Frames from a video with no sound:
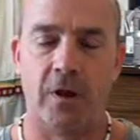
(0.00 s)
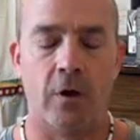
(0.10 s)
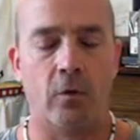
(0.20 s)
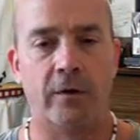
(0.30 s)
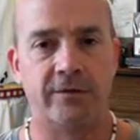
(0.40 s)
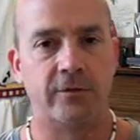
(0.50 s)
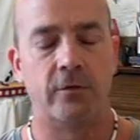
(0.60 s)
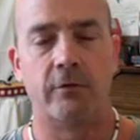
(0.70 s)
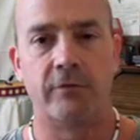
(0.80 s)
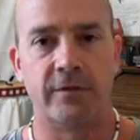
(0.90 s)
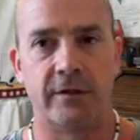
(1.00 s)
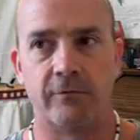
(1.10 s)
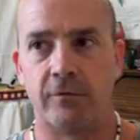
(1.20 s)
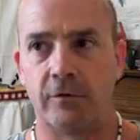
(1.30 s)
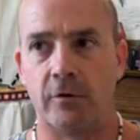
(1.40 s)
Always do
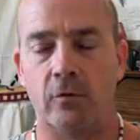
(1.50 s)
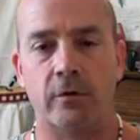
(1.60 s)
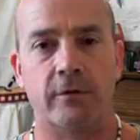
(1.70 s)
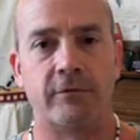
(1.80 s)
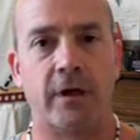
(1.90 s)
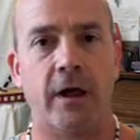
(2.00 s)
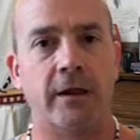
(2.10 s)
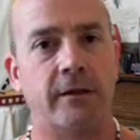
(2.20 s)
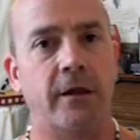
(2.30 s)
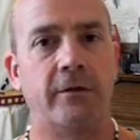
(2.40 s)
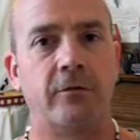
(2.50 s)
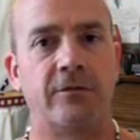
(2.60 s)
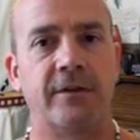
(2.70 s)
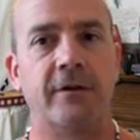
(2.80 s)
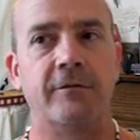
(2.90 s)
everything for the glory of God and not
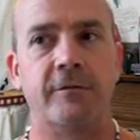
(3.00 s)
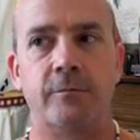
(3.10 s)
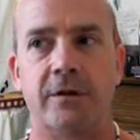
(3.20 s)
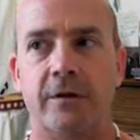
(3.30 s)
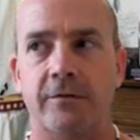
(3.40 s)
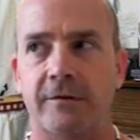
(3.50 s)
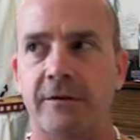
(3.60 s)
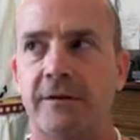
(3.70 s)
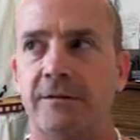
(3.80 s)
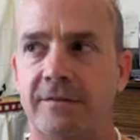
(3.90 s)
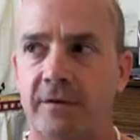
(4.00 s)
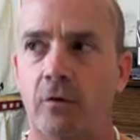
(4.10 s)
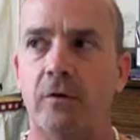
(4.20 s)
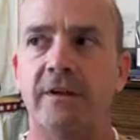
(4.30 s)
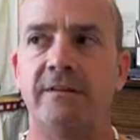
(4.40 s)
yourself, because it can
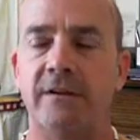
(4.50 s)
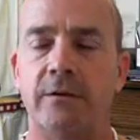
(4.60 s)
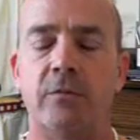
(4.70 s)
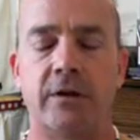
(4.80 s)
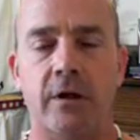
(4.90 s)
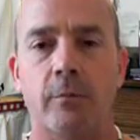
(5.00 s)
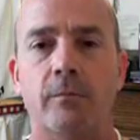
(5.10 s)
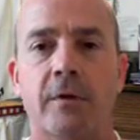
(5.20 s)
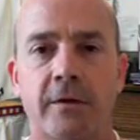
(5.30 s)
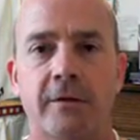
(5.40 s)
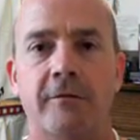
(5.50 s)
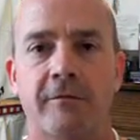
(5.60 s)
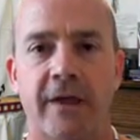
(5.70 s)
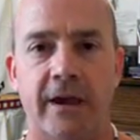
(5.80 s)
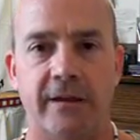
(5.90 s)
so easily become
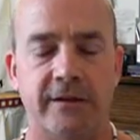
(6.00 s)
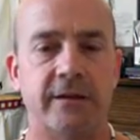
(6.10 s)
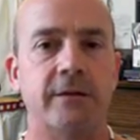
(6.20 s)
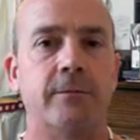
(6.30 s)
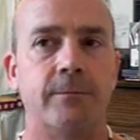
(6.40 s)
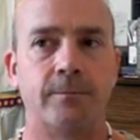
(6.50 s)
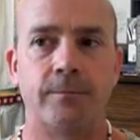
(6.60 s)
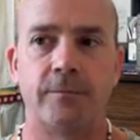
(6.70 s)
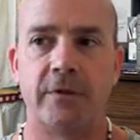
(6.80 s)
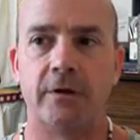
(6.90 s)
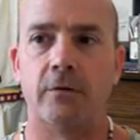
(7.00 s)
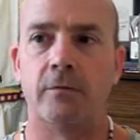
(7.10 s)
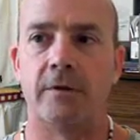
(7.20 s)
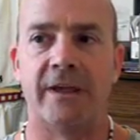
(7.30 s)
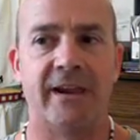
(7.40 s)
vanity,
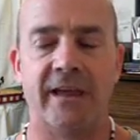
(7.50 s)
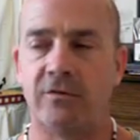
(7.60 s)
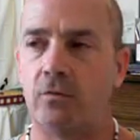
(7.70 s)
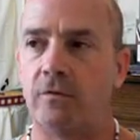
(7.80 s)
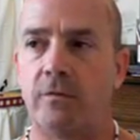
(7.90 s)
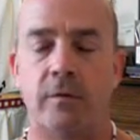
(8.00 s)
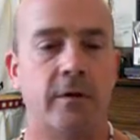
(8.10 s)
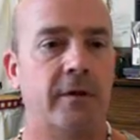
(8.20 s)
and that's with